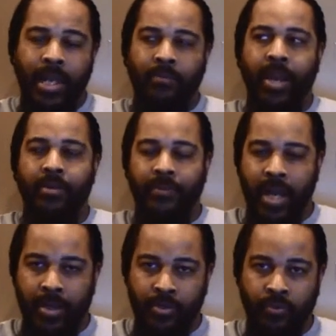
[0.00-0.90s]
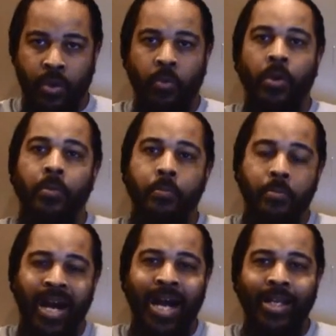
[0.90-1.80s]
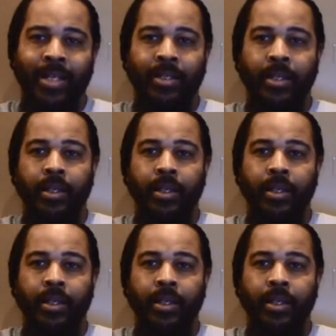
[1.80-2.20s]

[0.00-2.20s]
not ratified, it's the wrong word, bonded